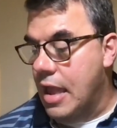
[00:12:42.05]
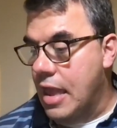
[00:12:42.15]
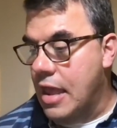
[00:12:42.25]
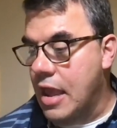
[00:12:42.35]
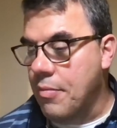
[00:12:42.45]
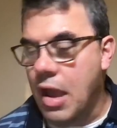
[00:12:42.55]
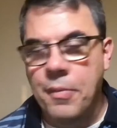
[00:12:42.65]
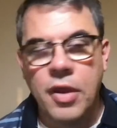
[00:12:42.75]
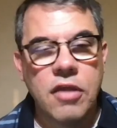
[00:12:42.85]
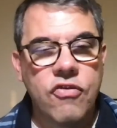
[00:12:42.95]
And
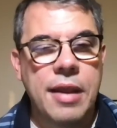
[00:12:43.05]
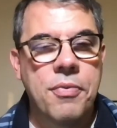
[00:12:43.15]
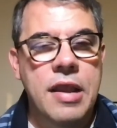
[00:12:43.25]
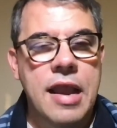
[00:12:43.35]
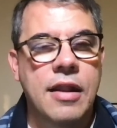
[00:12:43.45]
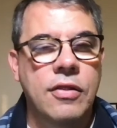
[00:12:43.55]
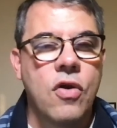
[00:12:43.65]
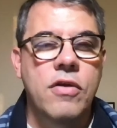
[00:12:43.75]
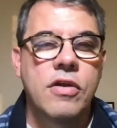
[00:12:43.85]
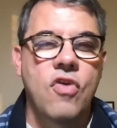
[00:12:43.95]
I'm going to try to bring on a
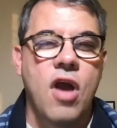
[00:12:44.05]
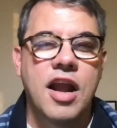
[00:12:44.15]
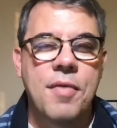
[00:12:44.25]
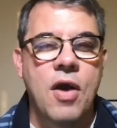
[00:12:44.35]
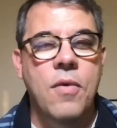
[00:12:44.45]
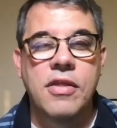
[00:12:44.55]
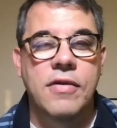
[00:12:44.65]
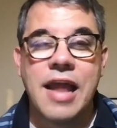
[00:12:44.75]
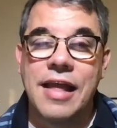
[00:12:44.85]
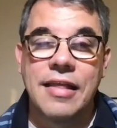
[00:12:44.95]
lawyer to talk about whether
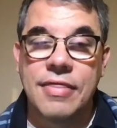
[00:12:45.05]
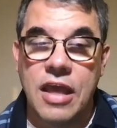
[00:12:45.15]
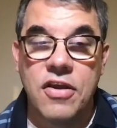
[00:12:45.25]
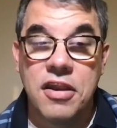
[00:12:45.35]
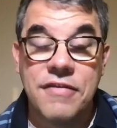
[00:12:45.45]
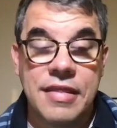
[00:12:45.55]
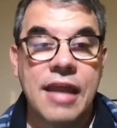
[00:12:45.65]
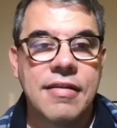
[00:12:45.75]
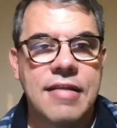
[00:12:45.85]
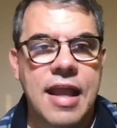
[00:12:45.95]
or not they could have in
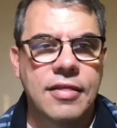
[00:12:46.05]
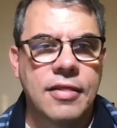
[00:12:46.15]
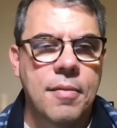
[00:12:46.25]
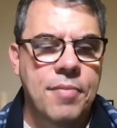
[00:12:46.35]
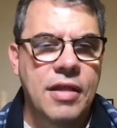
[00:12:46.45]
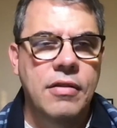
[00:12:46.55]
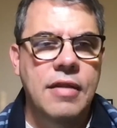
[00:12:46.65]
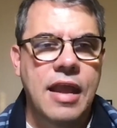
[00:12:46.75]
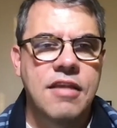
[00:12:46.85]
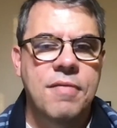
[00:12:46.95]
that state bill,
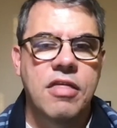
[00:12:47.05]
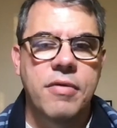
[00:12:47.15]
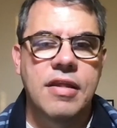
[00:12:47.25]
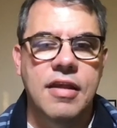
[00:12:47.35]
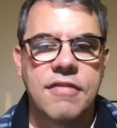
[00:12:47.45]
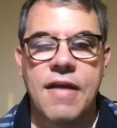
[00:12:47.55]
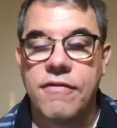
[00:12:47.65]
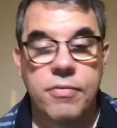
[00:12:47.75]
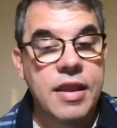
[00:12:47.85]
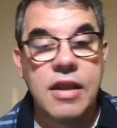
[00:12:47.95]
HB
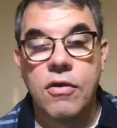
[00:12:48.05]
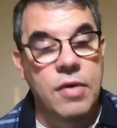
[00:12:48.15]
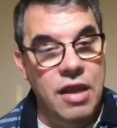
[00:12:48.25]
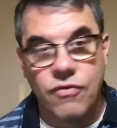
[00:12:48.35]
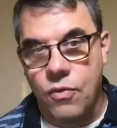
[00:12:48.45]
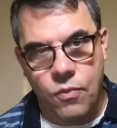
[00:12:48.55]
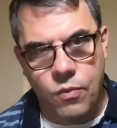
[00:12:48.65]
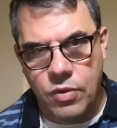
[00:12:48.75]
3653 or whatever,